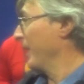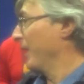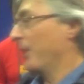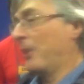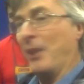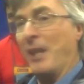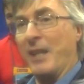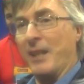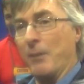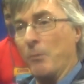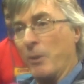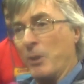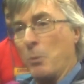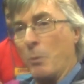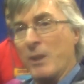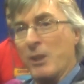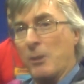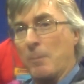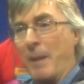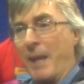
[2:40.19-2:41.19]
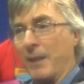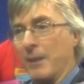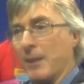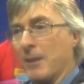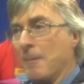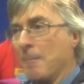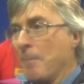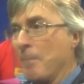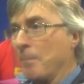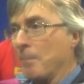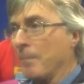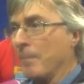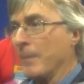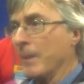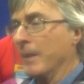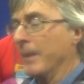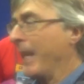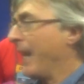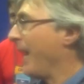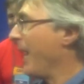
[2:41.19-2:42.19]
you think and which one's better.
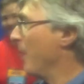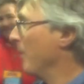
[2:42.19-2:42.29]
How,